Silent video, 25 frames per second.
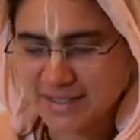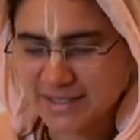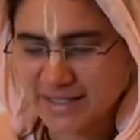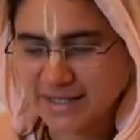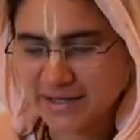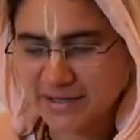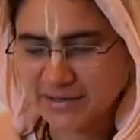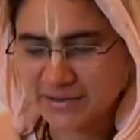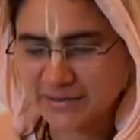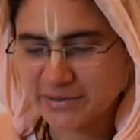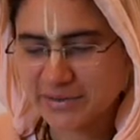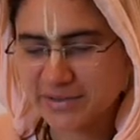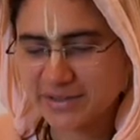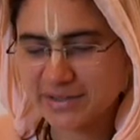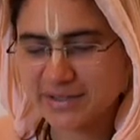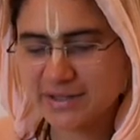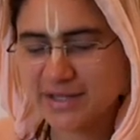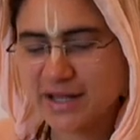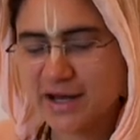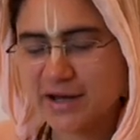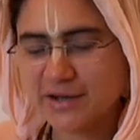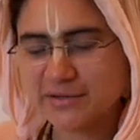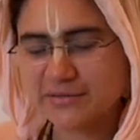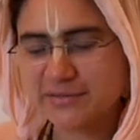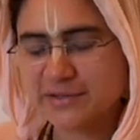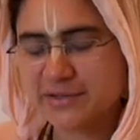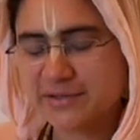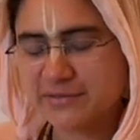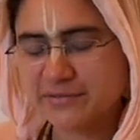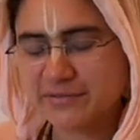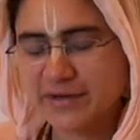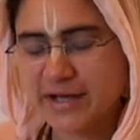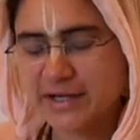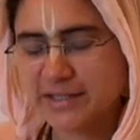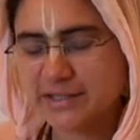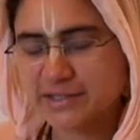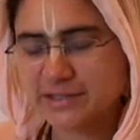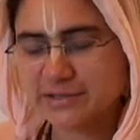their love and
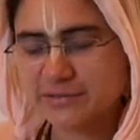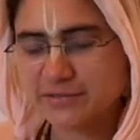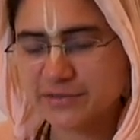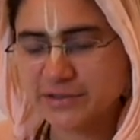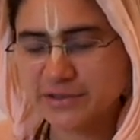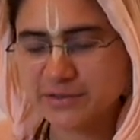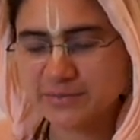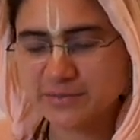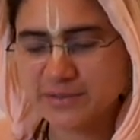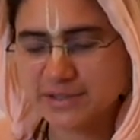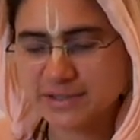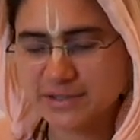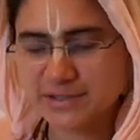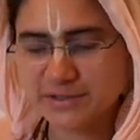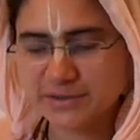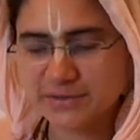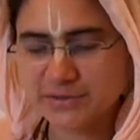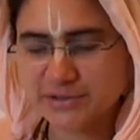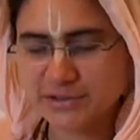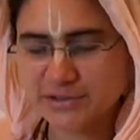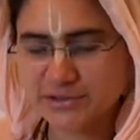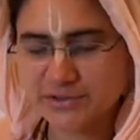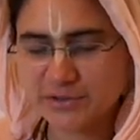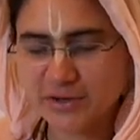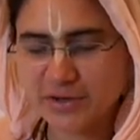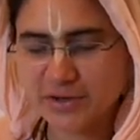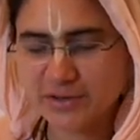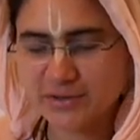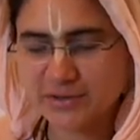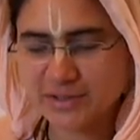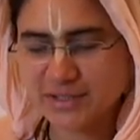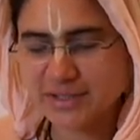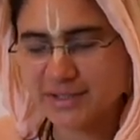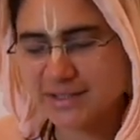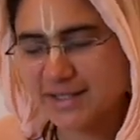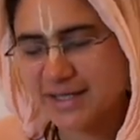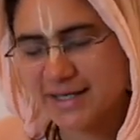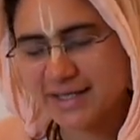affection for him is so strong
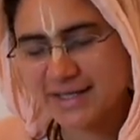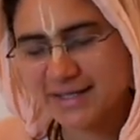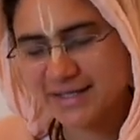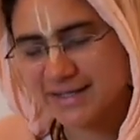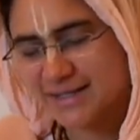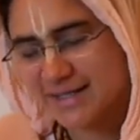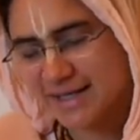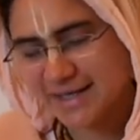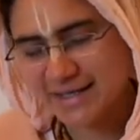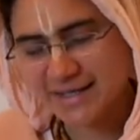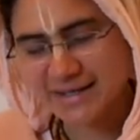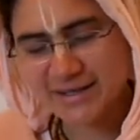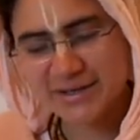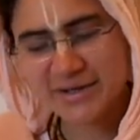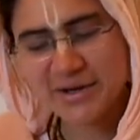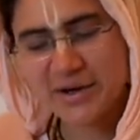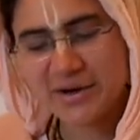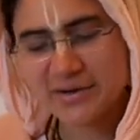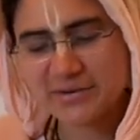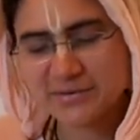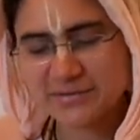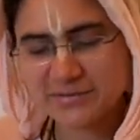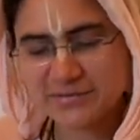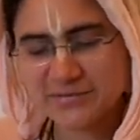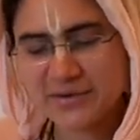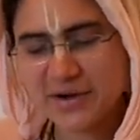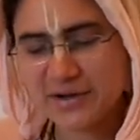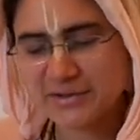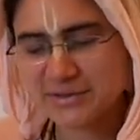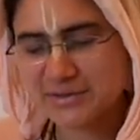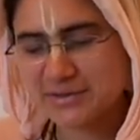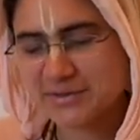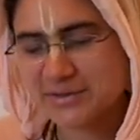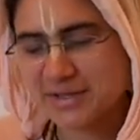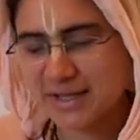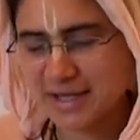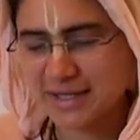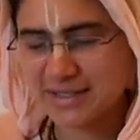that they cannot
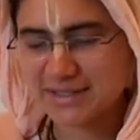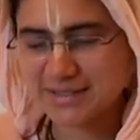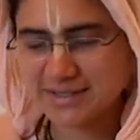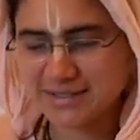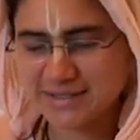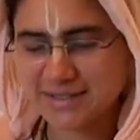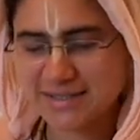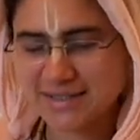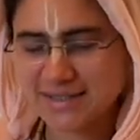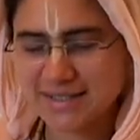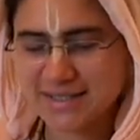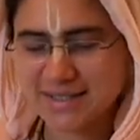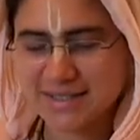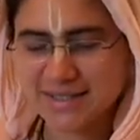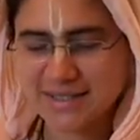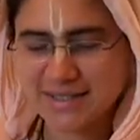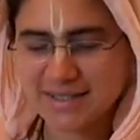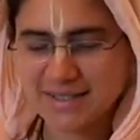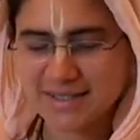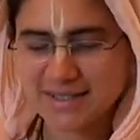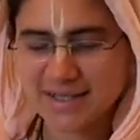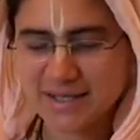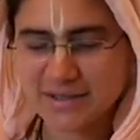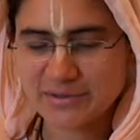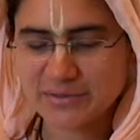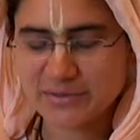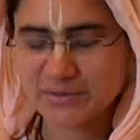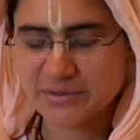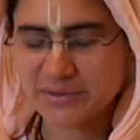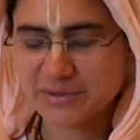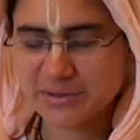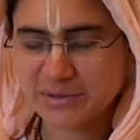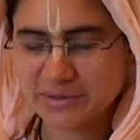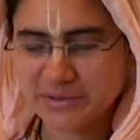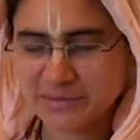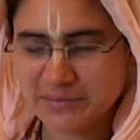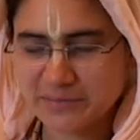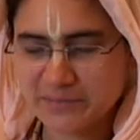follow that
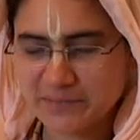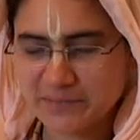order.